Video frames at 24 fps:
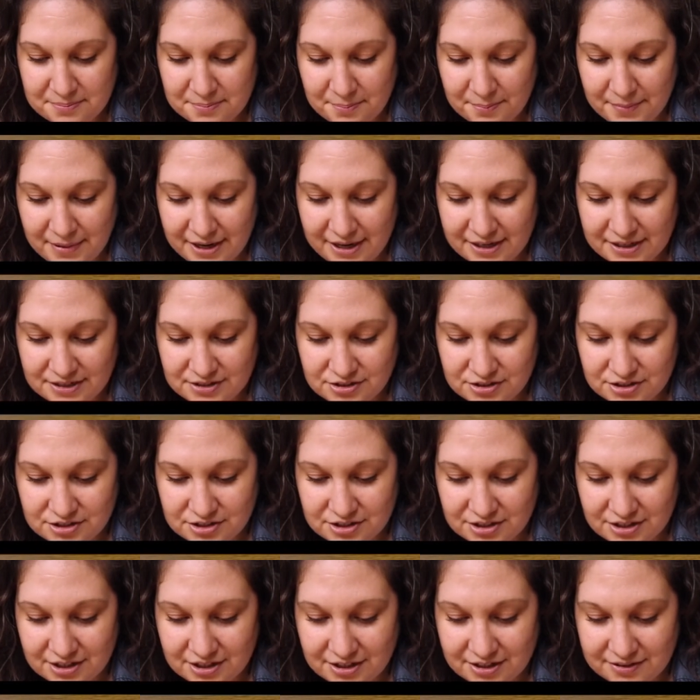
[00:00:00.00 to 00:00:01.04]
much
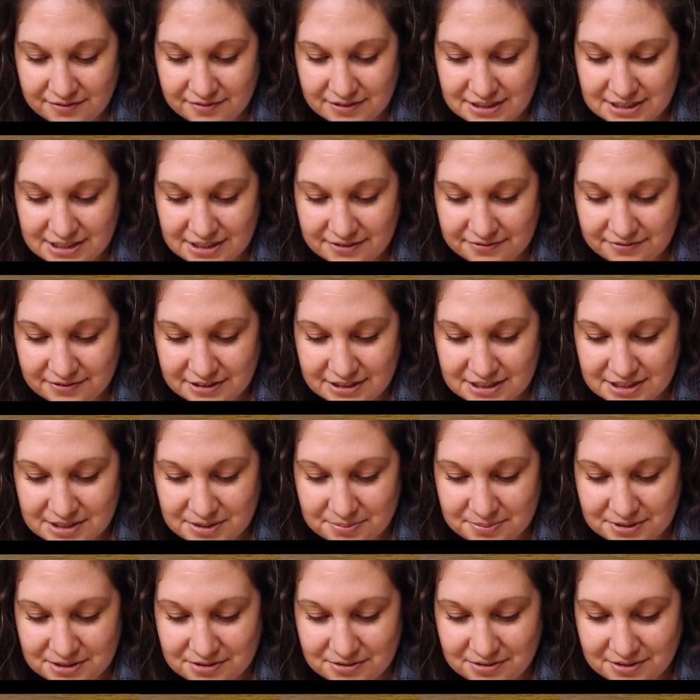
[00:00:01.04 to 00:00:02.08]
of a difference
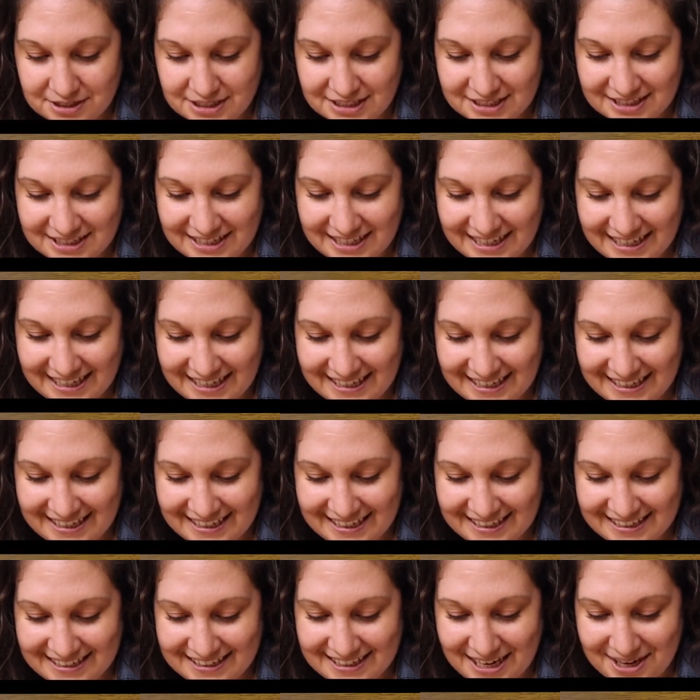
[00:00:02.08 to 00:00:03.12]
between the
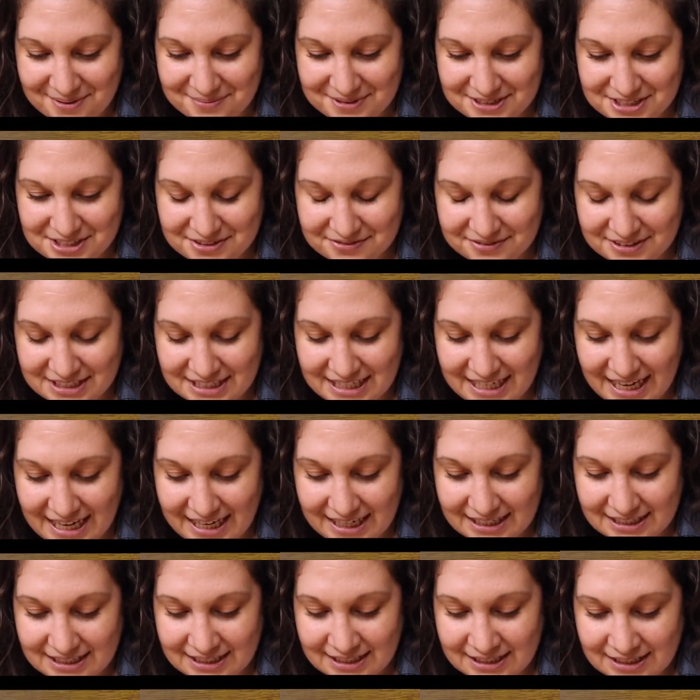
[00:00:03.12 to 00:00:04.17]
head and not much of a
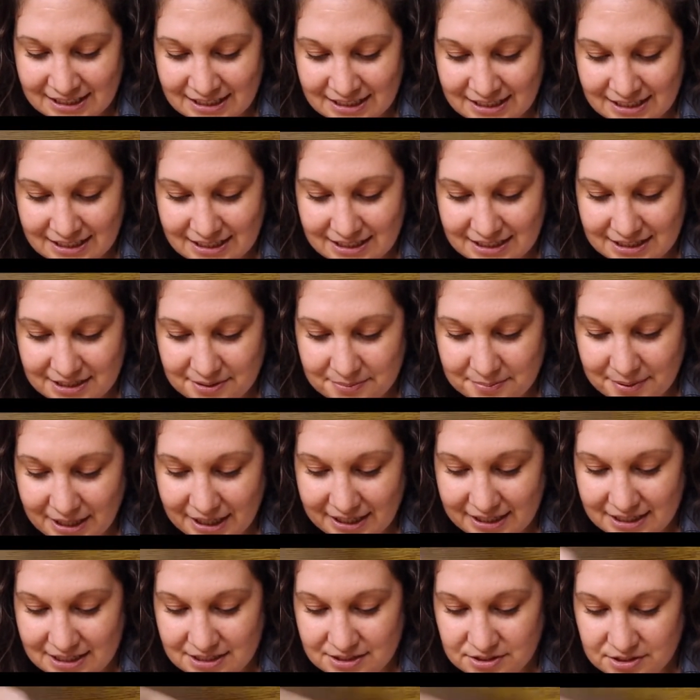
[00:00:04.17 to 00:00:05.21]
neck in the
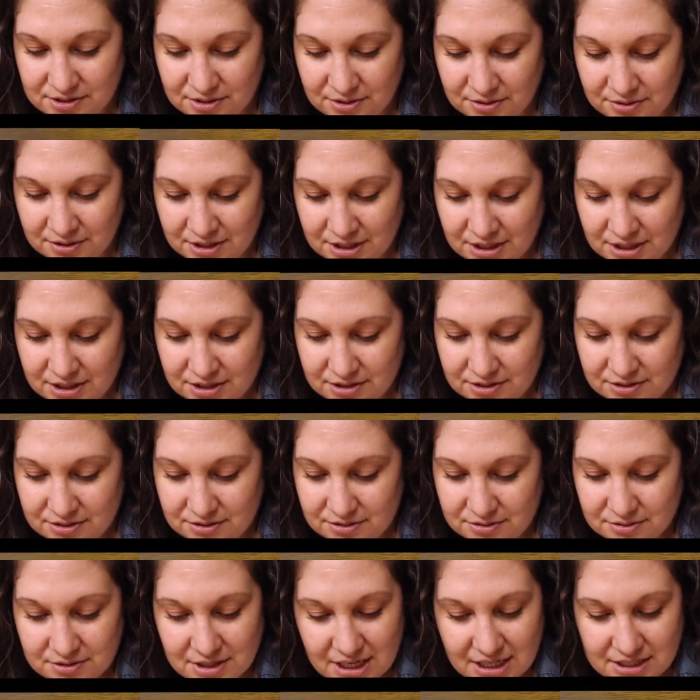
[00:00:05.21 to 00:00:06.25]
body. So
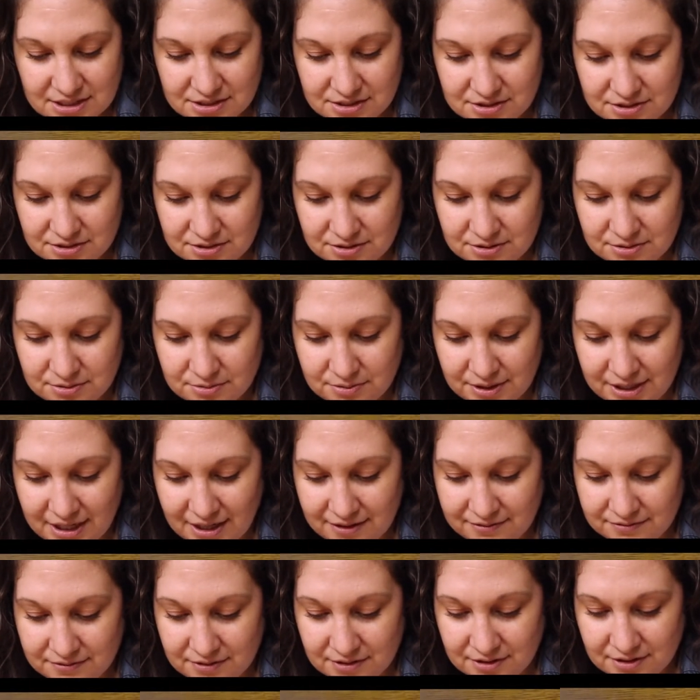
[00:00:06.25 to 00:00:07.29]
you guys do
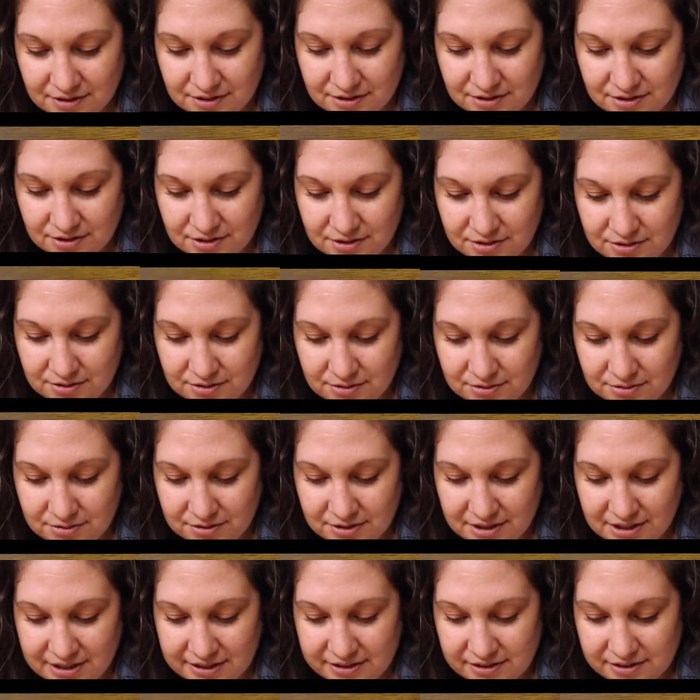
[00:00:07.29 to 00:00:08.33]
whatever you
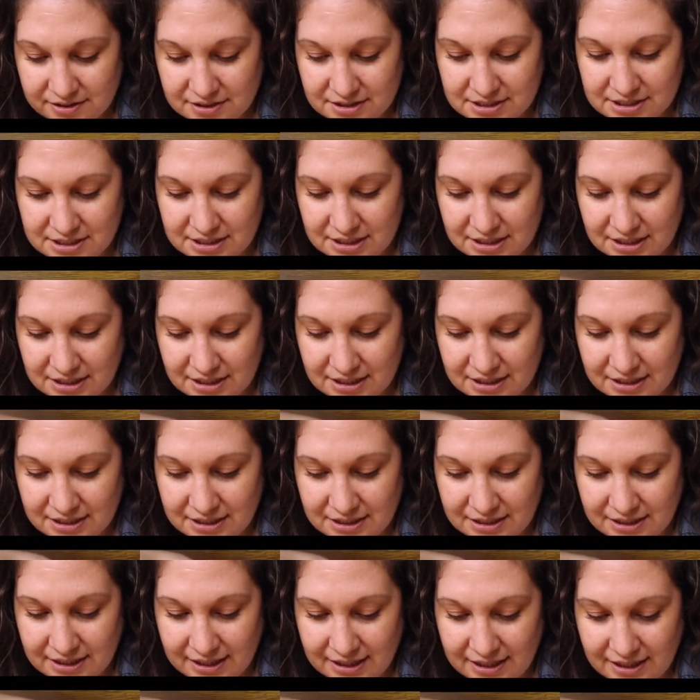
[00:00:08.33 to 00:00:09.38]
think looks good.
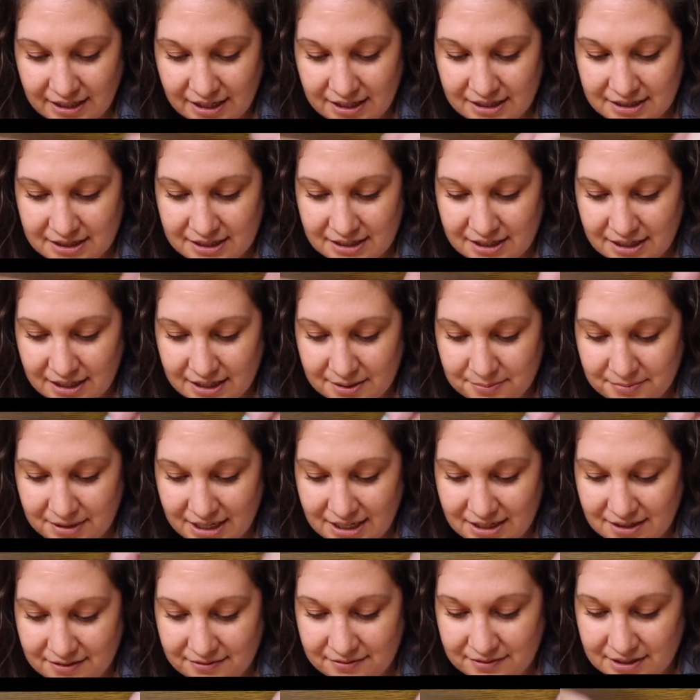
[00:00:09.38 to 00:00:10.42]
And I think I
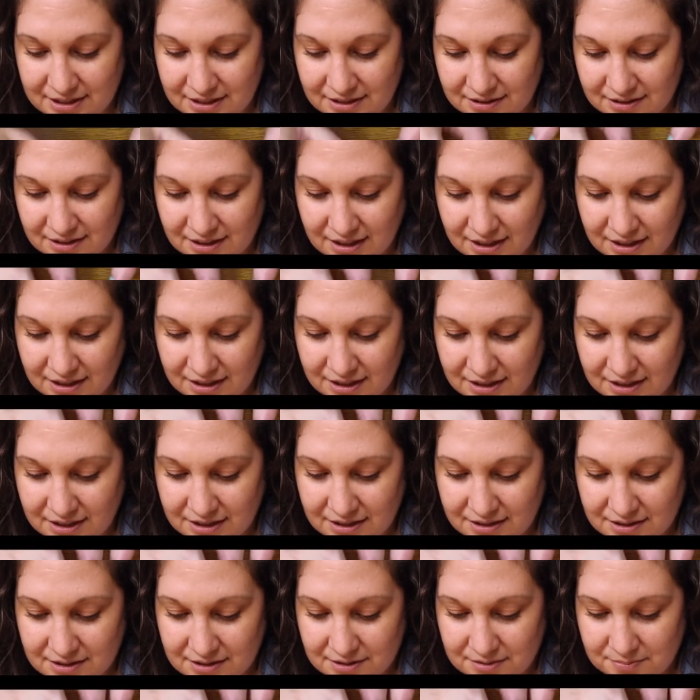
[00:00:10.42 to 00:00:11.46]
may even kind of
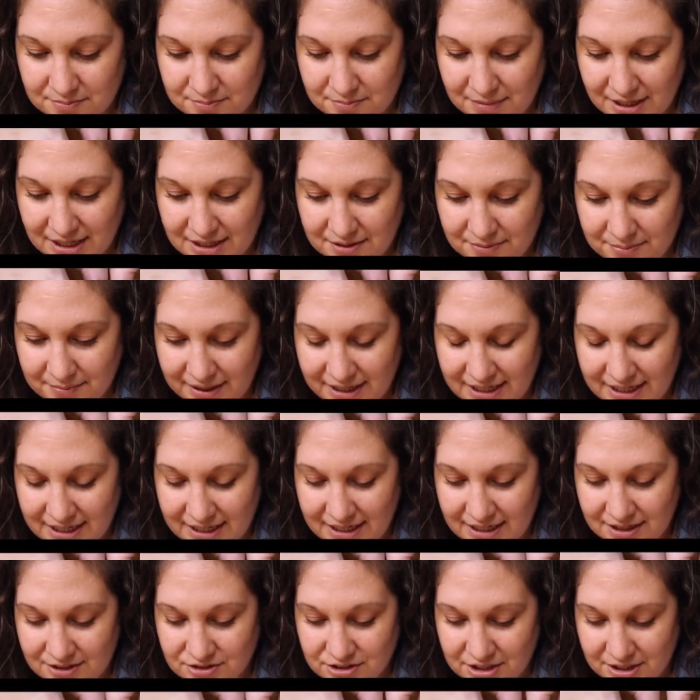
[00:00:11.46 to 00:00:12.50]

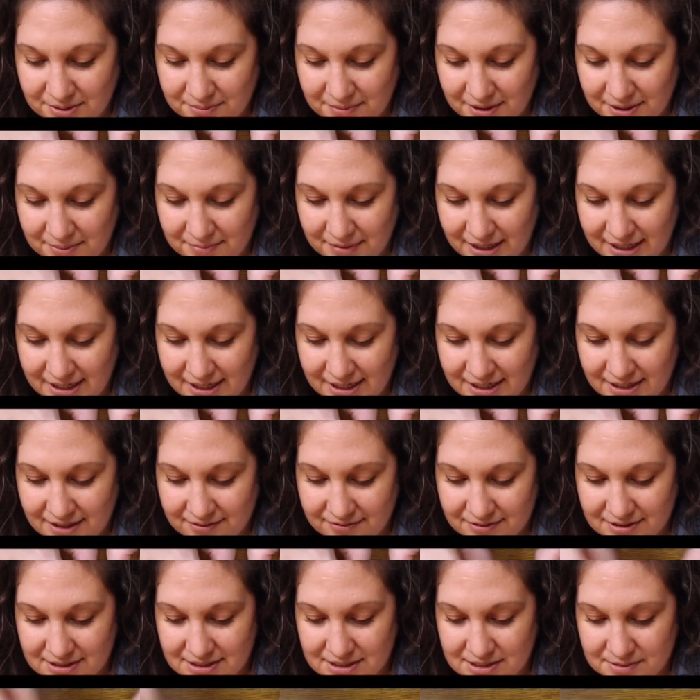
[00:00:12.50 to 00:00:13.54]
try to make my head
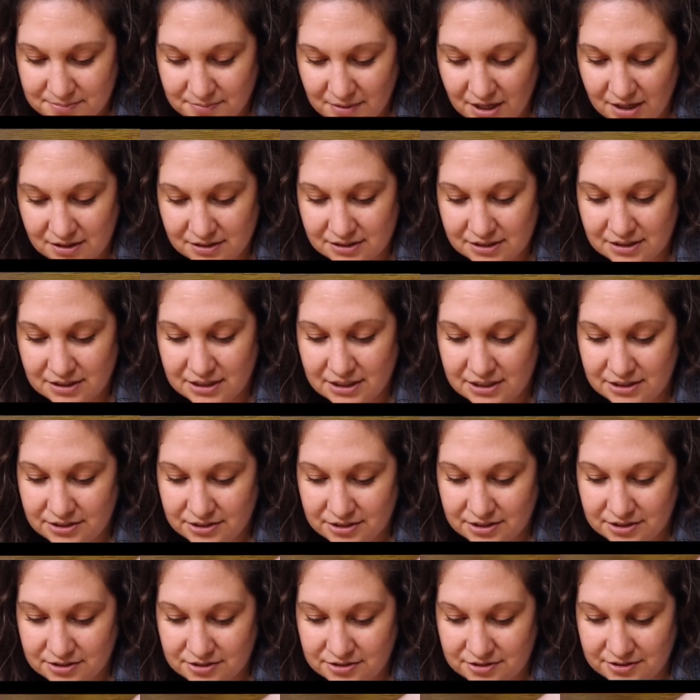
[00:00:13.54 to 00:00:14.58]
even smaller. And
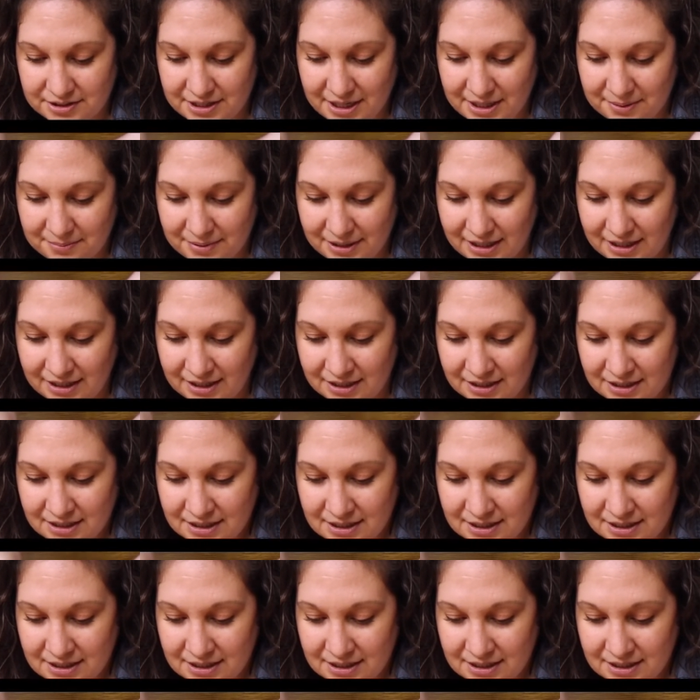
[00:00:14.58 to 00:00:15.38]
you can do that by